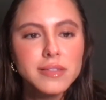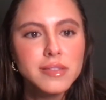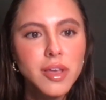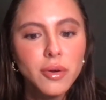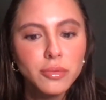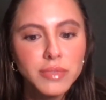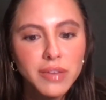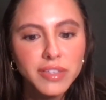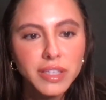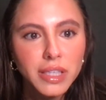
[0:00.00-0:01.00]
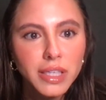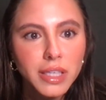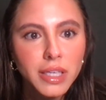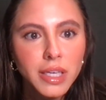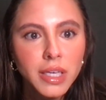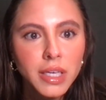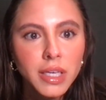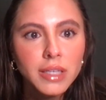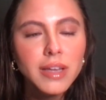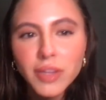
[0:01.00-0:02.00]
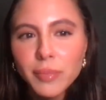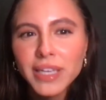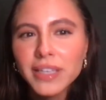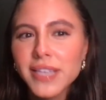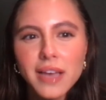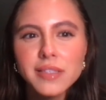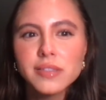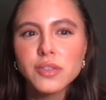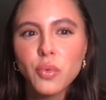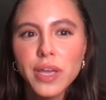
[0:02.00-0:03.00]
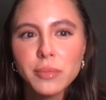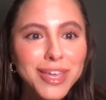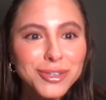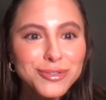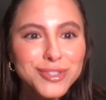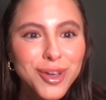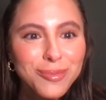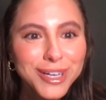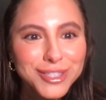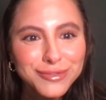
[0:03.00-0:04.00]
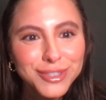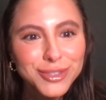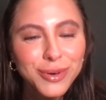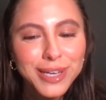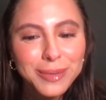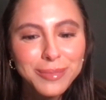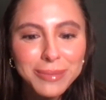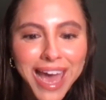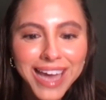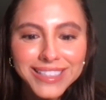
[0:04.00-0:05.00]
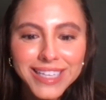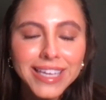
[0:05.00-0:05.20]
So definitely picking Texas to win. Thank you so much for joining me, Matt.